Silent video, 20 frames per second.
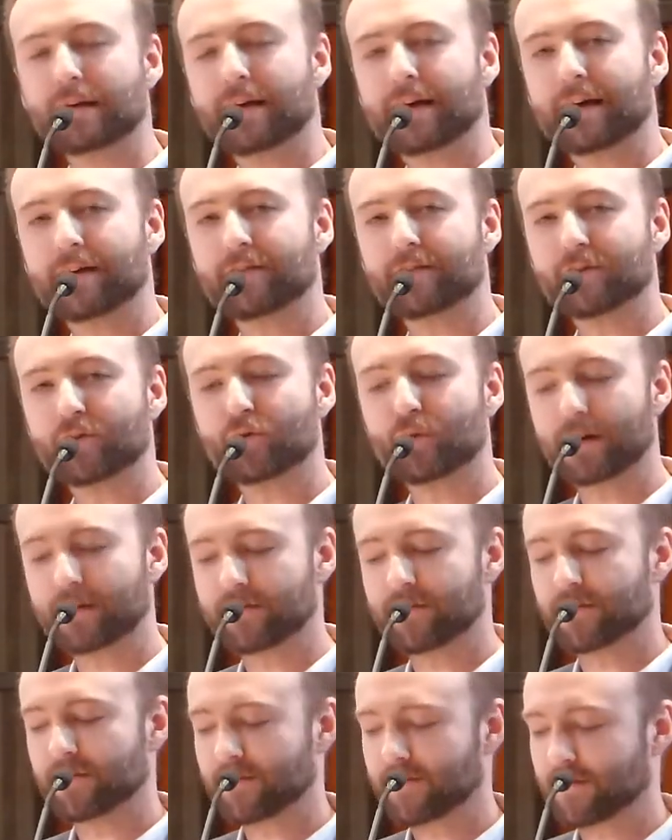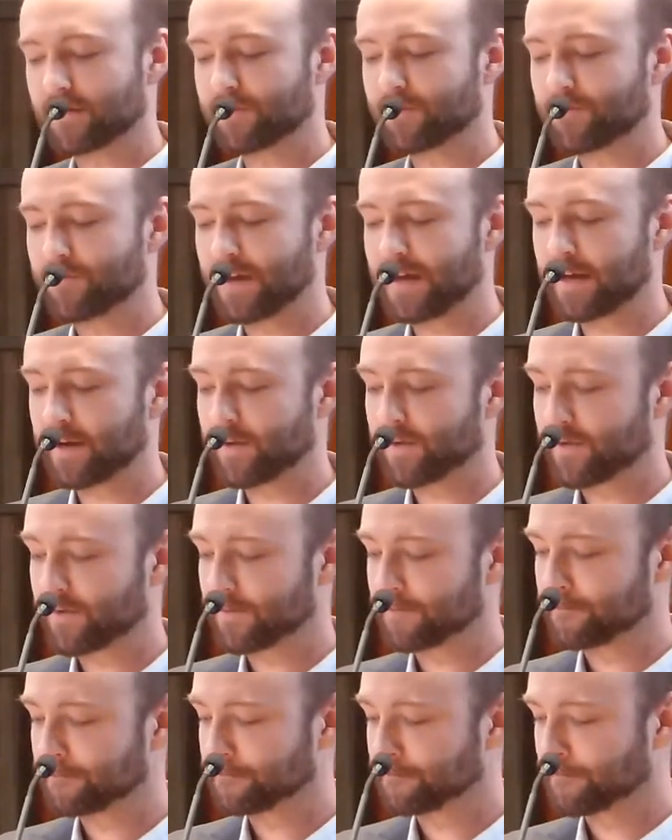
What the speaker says: as a crisis of faith.